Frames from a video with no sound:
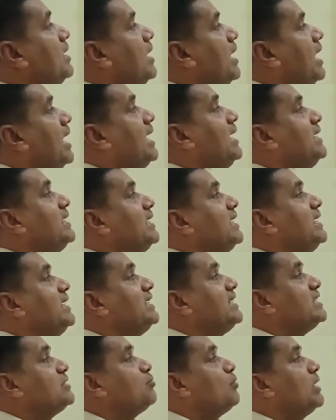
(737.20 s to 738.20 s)
and
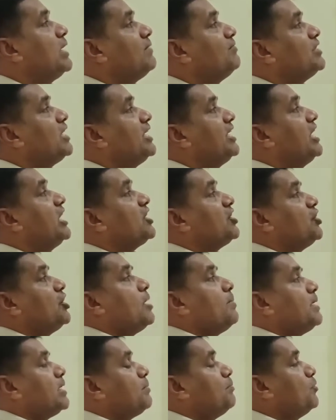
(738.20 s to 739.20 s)
it is one of the
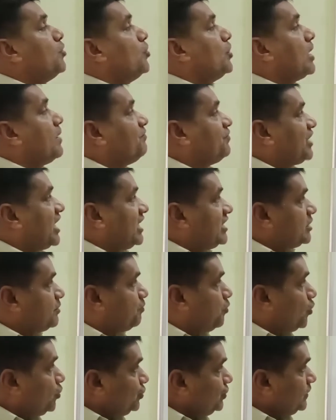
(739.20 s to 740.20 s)
economic mode of
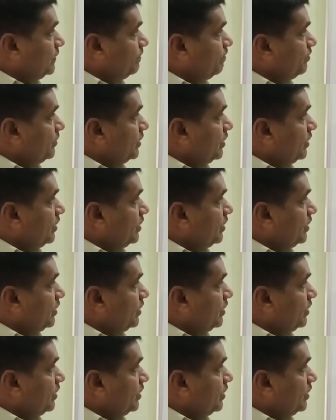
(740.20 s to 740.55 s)
transport